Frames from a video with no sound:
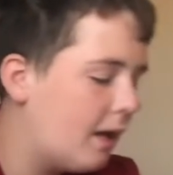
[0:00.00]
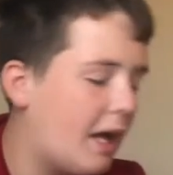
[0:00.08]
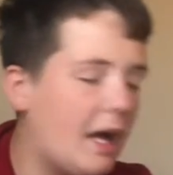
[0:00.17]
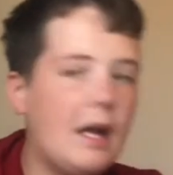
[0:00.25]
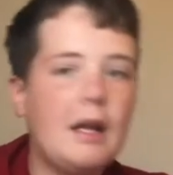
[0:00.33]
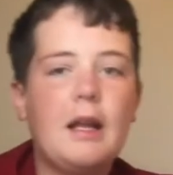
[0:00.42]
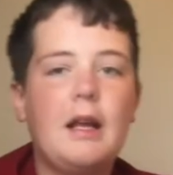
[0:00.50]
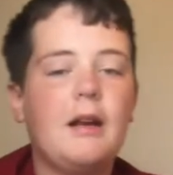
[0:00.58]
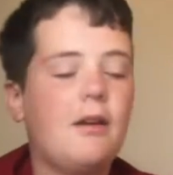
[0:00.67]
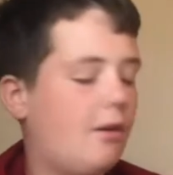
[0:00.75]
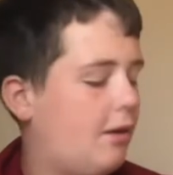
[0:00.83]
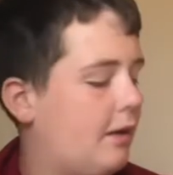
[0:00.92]
And
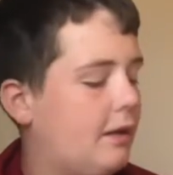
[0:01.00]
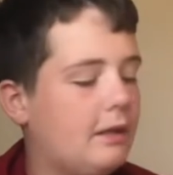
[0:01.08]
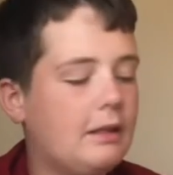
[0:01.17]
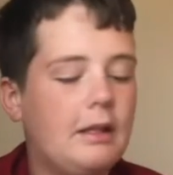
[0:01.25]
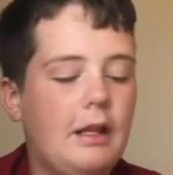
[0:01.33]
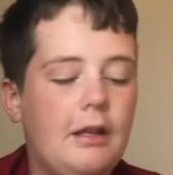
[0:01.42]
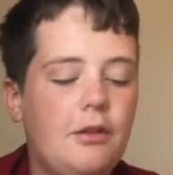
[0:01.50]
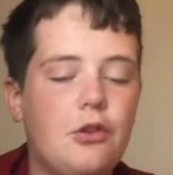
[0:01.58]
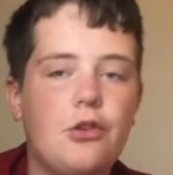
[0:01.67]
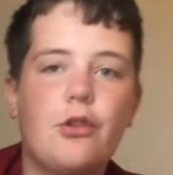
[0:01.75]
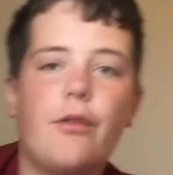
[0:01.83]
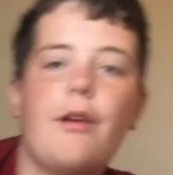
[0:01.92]
here is the
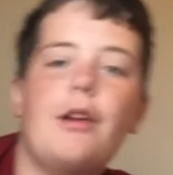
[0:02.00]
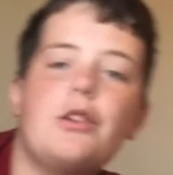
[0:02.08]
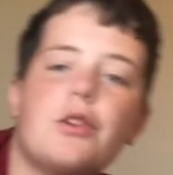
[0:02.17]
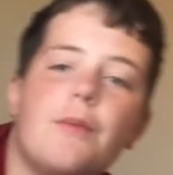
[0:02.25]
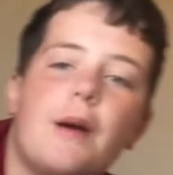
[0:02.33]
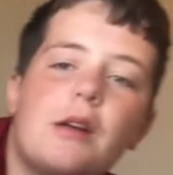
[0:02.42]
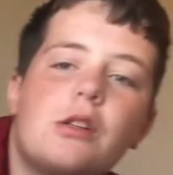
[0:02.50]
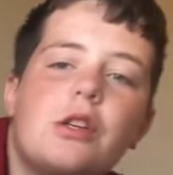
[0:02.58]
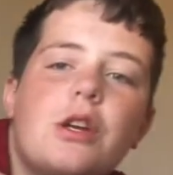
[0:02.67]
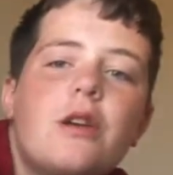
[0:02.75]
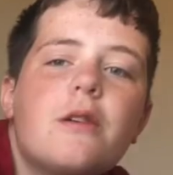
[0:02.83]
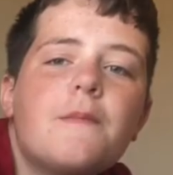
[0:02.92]
Junior Ranger badge here.